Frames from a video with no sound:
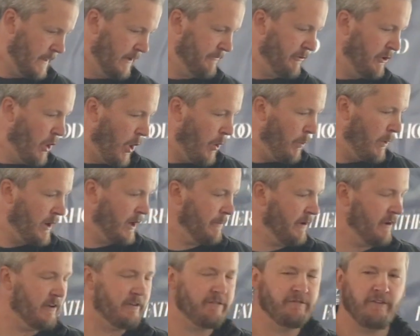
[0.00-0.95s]
If we don't want to
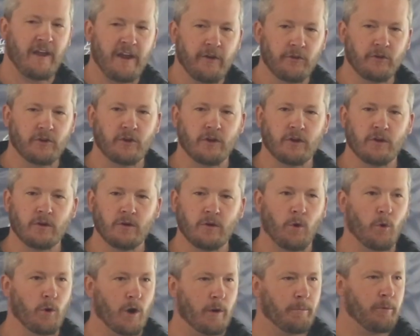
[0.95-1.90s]
be a failure
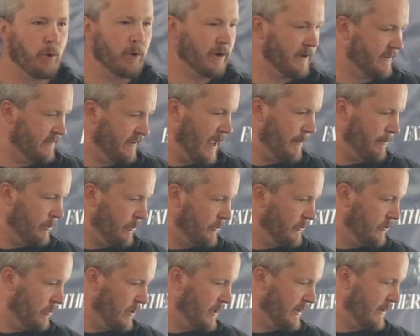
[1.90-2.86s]
or a poor
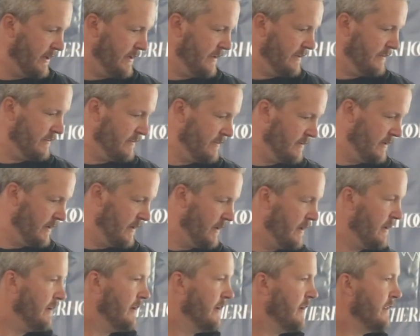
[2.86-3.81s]
example to our kids,
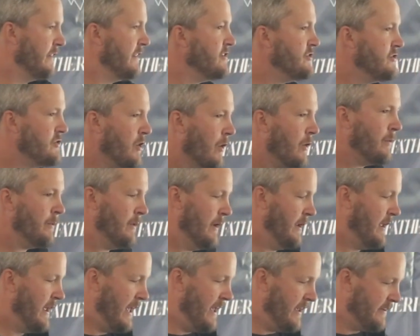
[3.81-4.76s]
then don't
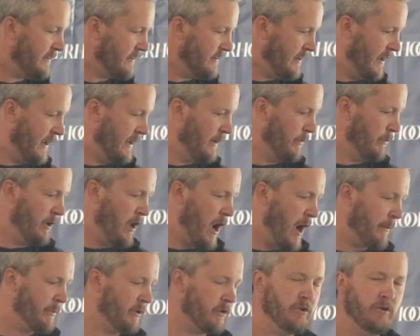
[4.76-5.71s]
hesitate when
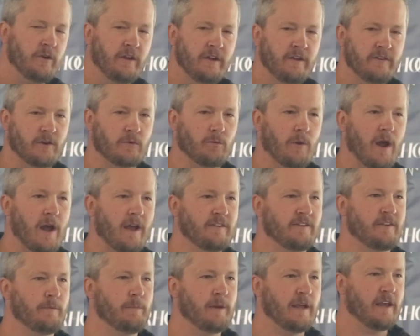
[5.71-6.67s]
opportunities
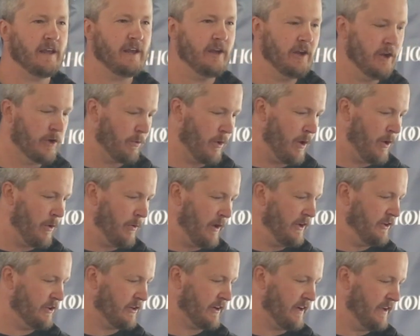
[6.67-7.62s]
arise to be a hero
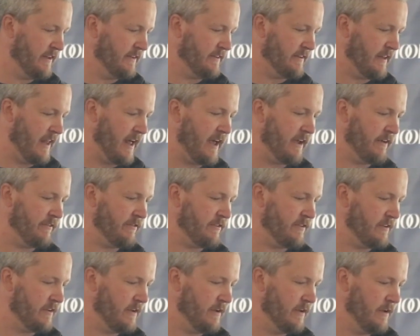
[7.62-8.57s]
in your kids'
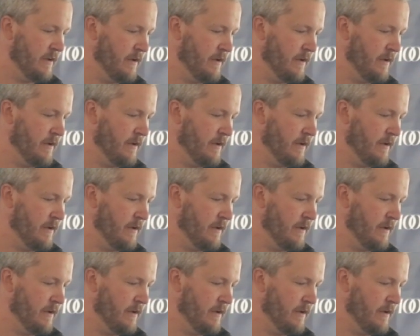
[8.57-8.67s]
lives.